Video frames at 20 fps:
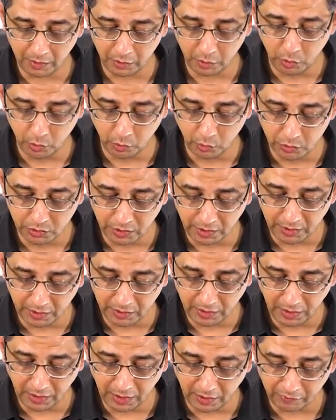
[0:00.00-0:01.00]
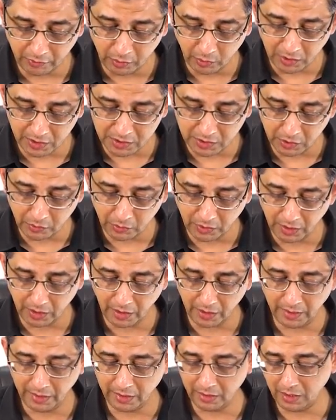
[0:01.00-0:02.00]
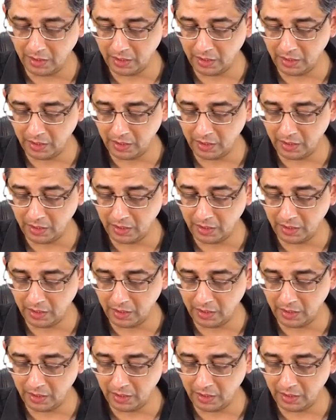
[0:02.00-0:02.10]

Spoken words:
usually they love to ask you regarding